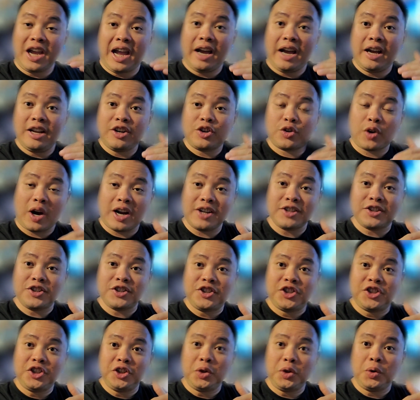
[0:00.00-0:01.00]
Try
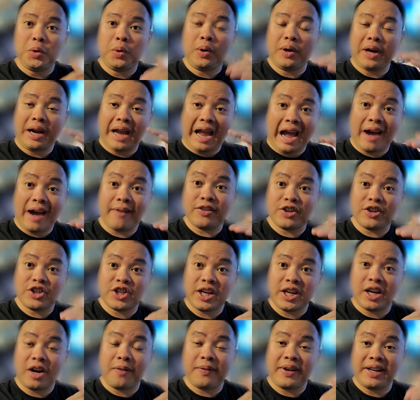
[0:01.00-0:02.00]
to do
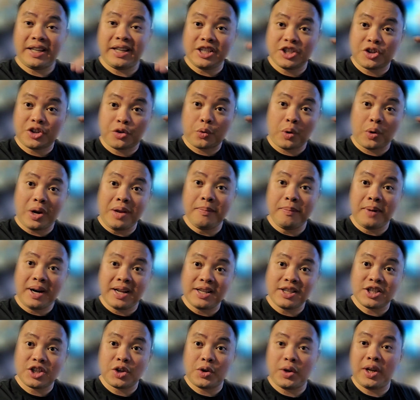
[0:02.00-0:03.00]
averaging of at least 3
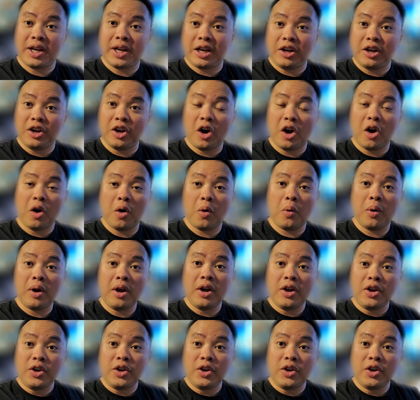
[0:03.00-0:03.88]
months so you can know